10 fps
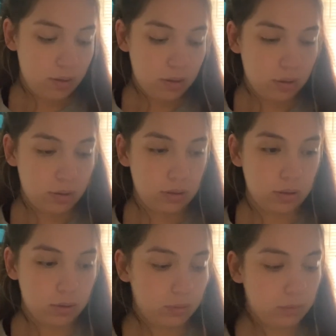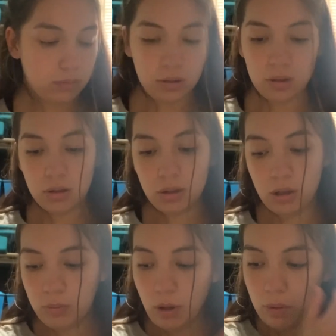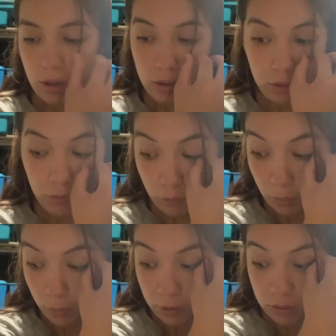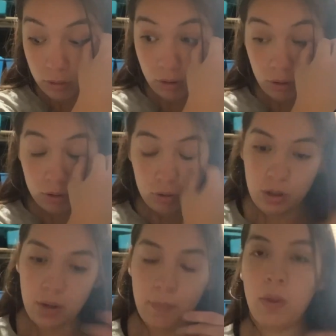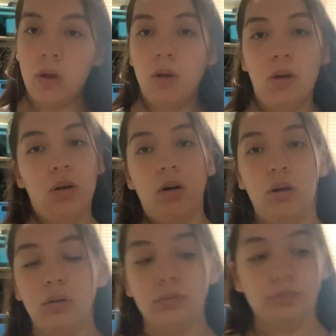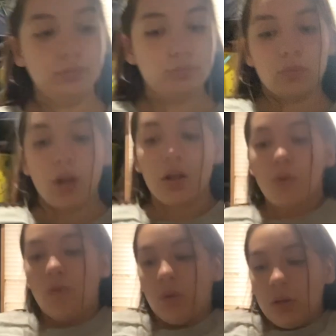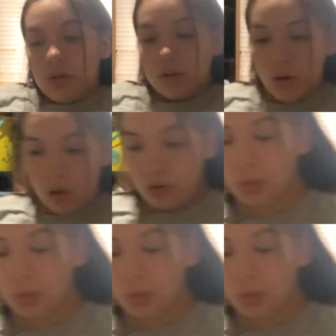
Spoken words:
So we're just gonna keep that right here for when we do the laundry. As we're folding this laundry.